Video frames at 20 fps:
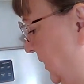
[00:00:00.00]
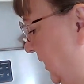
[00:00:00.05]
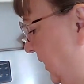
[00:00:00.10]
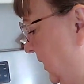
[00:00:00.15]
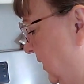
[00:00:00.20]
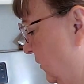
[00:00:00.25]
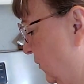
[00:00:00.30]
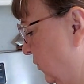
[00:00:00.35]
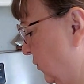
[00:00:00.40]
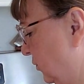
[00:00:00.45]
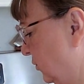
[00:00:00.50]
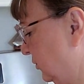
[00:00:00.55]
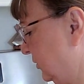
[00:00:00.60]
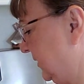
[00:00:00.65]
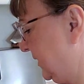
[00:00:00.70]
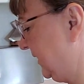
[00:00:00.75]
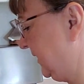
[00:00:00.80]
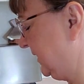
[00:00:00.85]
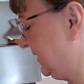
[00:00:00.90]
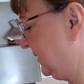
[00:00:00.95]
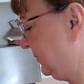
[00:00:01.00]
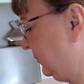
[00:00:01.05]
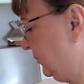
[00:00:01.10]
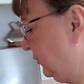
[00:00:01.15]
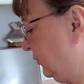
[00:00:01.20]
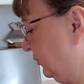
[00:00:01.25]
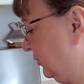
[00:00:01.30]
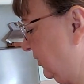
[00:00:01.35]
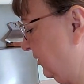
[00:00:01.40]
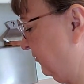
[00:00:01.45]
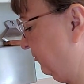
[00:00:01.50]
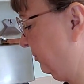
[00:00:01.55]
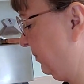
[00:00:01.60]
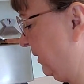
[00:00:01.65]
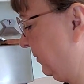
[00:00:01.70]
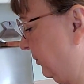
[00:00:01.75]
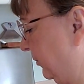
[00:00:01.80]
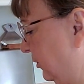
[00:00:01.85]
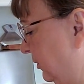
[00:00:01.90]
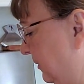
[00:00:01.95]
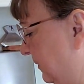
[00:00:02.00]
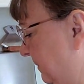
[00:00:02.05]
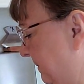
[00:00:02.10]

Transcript: a 1/4 teaspoon of pepper.